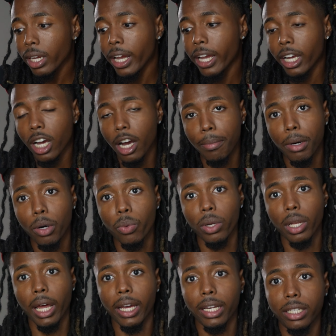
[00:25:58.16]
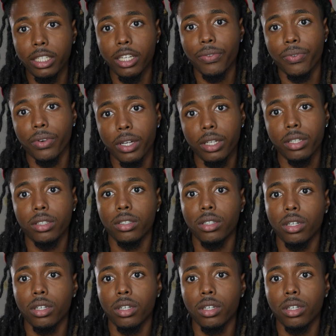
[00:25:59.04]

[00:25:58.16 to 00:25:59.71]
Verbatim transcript: and come up with like different